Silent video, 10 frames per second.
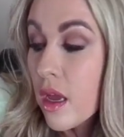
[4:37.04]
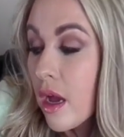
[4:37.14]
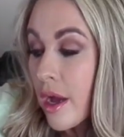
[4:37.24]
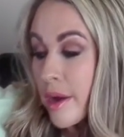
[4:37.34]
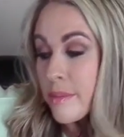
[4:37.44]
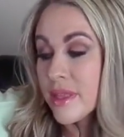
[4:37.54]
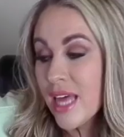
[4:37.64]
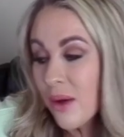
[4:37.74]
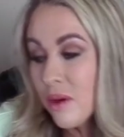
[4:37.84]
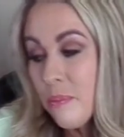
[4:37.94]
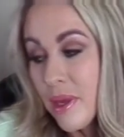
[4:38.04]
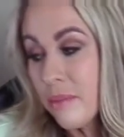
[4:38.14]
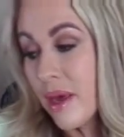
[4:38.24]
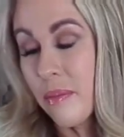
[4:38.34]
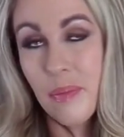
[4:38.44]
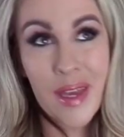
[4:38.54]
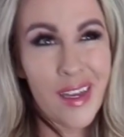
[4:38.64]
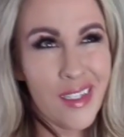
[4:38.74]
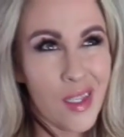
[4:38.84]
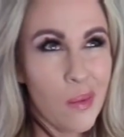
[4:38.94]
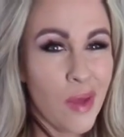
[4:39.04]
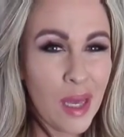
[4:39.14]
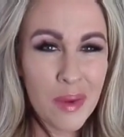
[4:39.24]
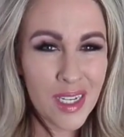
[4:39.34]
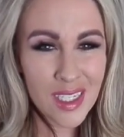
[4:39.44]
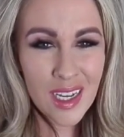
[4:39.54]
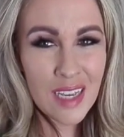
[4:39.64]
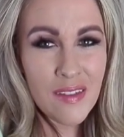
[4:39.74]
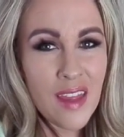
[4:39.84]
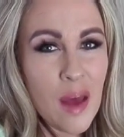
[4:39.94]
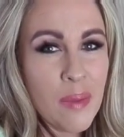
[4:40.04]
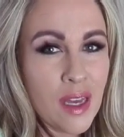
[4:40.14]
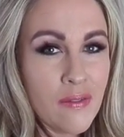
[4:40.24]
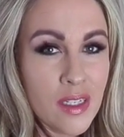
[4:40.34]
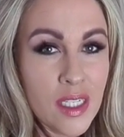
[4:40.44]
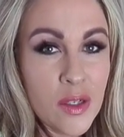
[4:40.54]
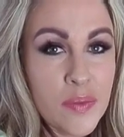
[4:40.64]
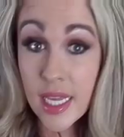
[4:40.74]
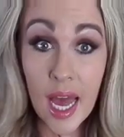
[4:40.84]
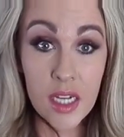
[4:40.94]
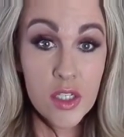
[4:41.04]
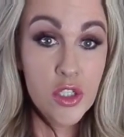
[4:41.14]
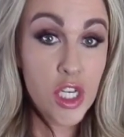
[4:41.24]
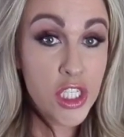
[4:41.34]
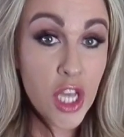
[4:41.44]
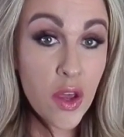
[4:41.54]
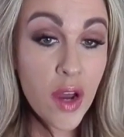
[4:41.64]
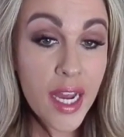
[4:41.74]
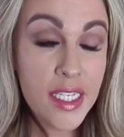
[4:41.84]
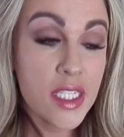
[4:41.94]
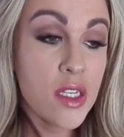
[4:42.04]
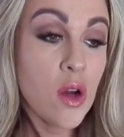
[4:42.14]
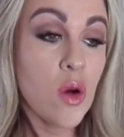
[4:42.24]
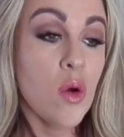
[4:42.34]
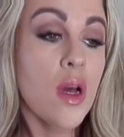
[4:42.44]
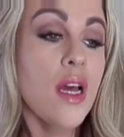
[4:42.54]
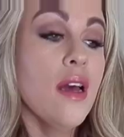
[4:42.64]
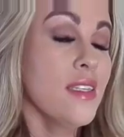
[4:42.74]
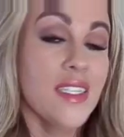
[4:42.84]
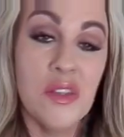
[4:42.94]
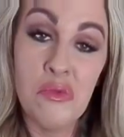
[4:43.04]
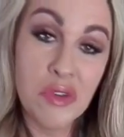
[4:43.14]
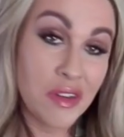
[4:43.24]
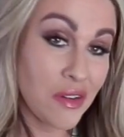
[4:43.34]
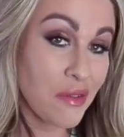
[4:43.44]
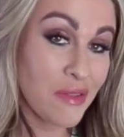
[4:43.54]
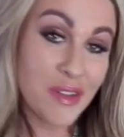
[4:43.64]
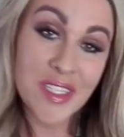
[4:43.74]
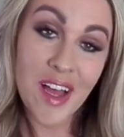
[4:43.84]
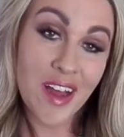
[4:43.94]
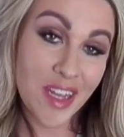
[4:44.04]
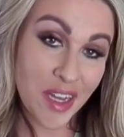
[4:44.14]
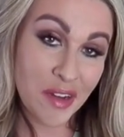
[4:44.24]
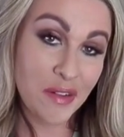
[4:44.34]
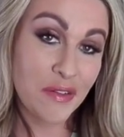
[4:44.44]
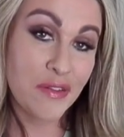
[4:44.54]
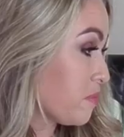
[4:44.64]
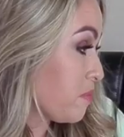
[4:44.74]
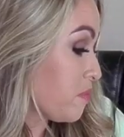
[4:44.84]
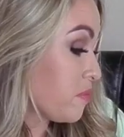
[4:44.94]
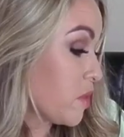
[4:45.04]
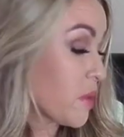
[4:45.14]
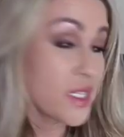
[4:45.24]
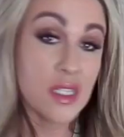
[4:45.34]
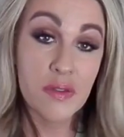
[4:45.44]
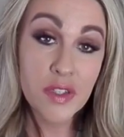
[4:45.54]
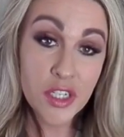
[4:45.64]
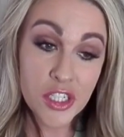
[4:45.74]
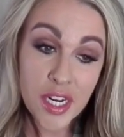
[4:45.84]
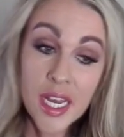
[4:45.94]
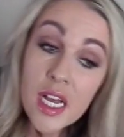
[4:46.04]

But that would be my biggest complaint, but it's not even that big of a deal. Yeah, just so you guys know, this is the real talk of the breast lift surgery.